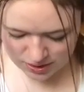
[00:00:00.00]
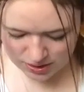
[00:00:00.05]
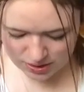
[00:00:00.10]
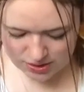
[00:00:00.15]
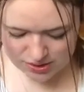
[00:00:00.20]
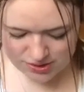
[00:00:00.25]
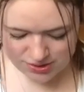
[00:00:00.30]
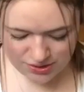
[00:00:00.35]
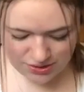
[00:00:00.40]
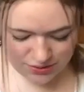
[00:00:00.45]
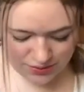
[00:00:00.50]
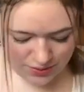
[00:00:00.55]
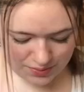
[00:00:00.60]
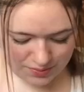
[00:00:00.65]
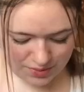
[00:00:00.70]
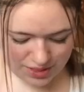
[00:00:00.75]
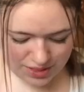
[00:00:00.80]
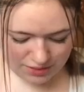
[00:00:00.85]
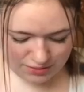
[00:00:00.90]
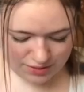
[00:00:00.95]
So I'm
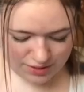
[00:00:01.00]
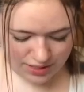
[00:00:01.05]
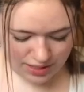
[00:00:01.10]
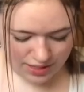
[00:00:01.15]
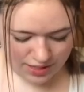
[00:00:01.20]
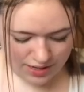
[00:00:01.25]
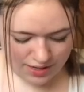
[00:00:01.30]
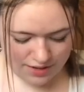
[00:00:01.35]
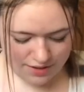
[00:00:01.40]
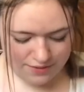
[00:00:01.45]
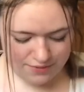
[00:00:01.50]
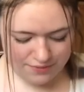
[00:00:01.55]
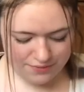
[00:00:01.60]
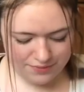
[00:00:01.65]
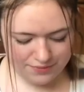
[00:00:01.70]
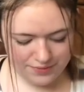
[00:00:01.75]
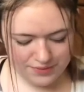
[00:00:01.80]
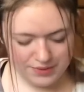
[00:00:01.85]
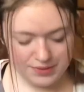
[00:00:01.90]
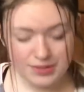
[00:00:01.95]
getting rid of
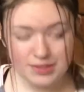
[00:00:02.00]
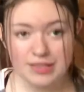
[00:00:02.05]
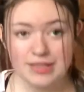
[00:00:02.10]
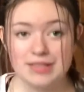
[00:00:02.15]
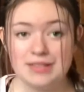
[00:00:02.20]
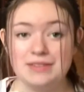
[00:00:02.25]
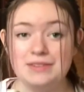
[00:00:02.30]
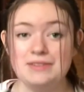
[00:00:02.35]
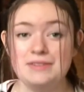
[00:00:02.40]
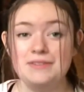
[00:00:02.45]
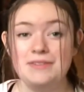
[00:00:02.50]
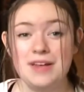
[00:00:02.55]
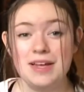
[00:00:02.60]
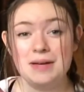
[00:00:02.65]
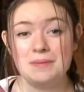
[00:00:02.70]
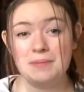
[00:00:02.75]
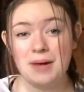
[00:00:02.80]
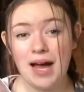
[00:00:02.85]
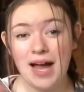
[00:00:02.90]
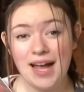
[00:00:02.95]

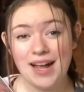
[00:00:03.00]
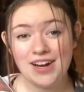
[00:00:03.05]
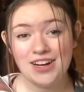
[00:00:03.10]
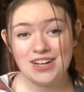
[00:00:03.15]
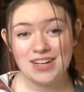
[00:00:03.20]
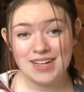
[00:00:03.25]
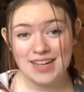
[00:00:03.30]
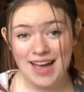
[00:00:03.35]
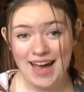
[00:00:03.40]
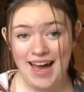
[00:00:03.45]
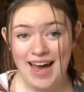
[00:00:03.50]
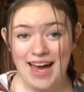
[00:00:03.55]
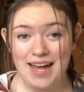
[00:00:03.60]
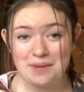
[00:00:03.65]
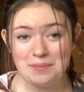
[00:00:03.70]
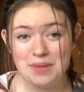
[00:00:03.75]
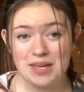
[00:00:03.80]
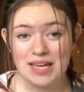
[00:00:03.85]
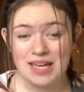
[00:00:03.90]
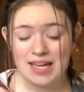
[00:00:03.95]
Vampire
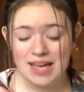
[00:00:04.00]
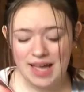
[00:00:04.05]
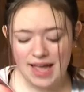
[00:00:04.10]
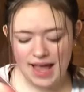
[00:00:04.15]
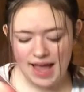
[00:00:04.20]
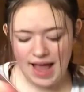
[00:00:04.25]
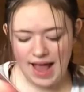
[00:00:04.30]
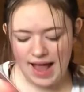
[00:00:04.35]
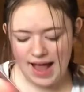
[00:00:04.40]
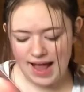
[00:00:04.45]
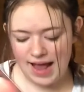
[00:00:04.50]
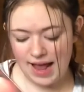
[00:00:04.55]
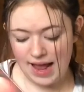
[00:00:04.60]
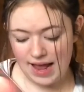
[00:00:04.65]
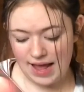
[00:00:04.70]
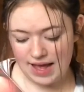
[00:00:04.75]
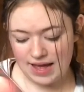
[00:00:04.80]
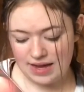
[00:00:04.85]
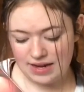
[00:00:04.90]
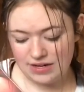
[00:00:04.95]
Academy
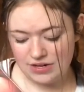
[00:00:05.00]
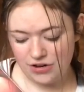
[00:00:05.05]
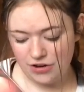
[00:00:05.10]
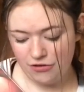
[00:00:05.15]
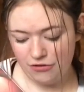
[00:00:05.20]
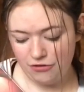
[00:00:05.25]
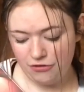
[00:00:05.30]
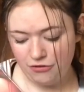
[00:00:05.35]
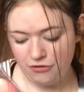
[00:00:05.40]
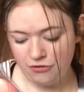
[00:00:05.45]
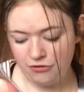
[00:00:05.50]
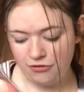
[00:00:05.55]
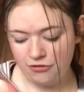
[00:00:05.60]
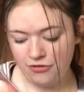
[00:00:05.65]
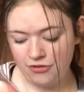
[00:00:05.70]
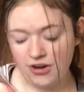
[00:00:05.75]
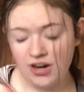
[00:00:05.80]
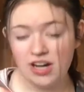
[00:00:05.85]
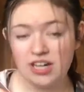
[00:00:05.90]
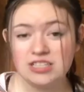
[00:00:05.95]
and
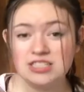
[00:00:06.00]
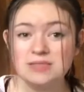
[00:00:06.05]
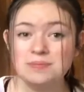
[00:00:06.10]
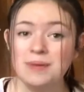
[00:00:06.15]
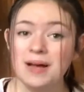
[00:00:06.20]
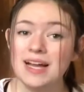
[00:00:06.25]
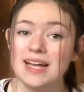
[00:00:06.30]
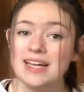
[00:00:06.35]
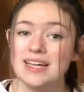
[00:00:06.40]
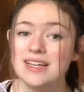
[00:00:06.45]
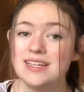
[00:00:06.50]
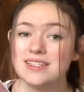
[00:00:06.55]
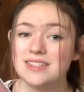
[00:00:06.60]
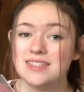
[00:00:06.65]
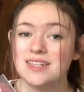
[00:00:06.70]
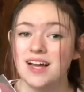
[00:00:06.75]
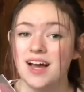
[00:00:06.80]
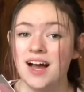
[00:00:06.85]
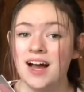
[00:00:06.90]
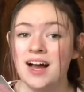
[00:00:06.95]
Frostbite,
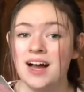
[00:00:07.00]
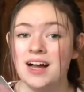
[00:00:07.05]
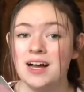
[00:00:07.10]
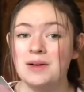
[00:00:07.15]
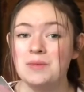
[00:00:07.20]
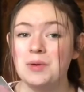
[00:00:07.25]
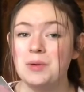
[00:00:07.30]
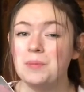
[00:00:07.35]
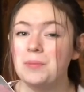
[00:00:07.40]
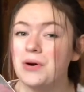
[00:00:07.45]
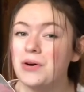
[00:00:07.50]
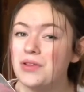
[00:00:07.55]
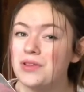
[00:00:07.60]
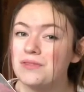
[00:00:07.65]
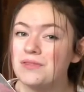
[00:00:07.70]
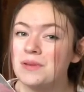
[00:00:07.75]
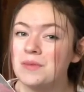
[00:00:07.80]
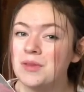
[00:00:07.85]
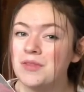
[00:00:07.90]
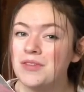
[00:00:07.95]
both
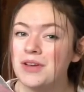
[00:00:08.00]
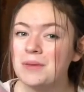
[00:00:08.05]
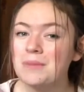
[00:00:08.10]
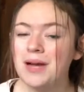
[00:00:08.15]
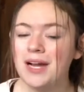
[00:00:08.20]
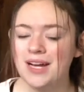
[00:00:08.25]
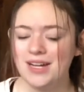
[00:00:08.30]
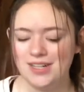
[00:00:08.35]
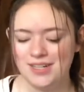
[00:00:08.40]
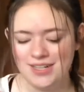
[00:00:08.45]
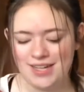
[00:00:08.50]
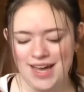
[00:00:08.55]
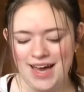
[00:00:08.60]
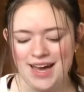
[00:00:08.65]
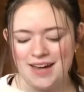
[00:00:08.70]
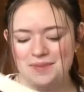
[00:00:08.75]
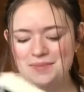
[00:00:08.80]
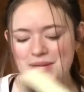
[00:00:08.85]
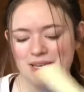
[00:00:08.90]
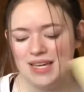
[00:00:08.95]
from the Vampire
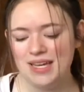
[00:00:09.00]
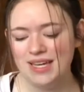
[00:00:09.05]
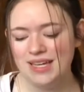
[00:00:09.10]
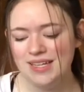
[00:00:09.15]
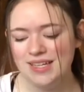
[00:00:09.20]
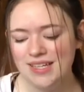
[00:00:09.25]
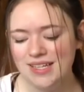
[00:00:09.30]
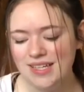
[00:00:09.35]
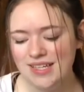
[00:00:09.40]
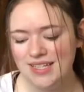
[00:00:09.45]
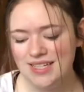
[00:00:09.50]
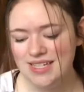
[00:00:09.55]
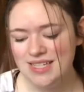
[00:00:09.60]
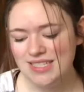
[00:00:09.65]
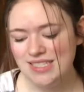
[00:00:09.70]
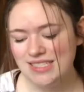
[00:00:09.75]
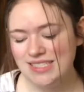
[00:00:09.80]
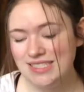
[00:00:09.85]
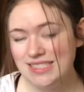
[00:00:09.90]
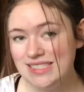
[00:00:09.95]
Academy
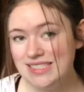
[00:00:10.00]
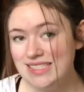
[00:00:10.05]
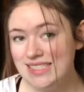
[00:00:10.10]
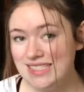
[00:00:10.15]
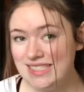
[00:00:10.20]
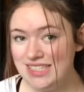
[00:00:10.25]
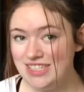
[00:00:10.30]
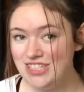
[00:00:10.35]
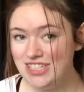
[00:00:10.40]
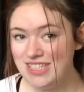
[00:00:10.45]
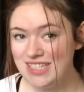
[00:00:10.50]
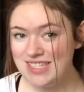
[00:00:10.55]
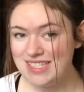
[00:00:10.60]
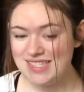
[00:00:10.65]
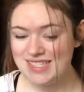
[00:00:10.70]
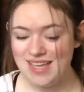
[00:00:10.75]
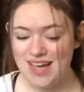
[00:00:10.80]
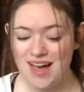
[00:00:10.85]
series.